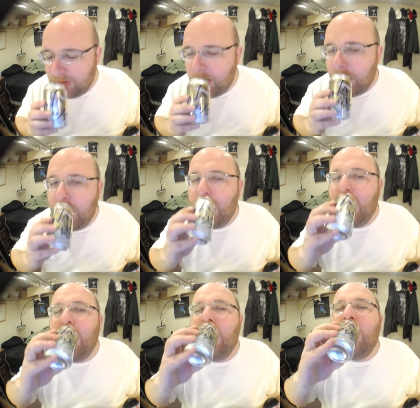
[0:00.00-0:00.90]

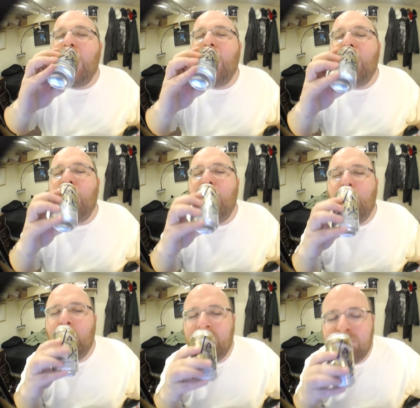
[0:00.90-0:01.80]

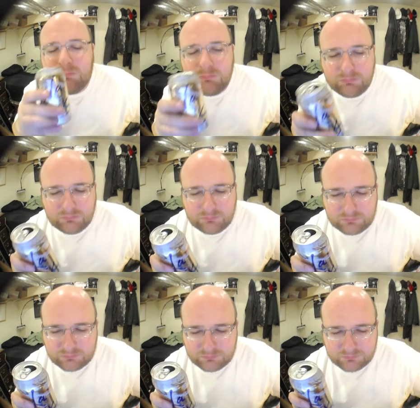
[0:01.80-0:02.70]

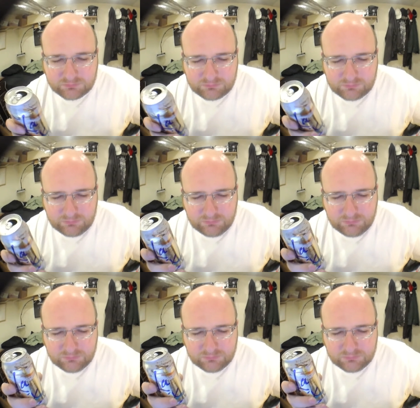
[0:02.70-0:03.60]

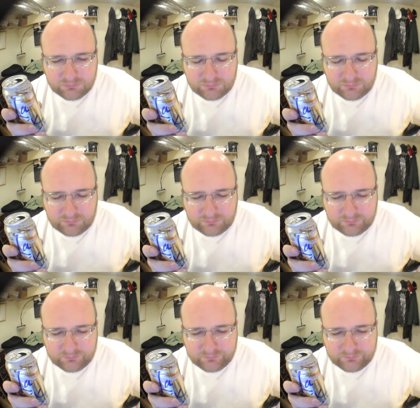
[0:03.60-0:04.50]

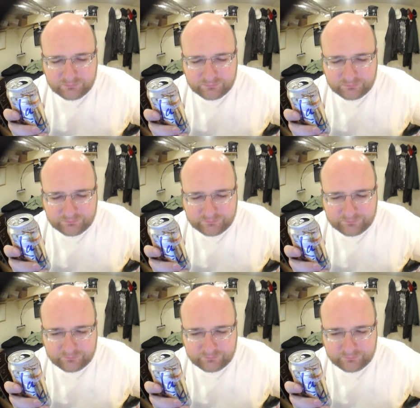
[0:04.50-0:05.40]
(no one is talking)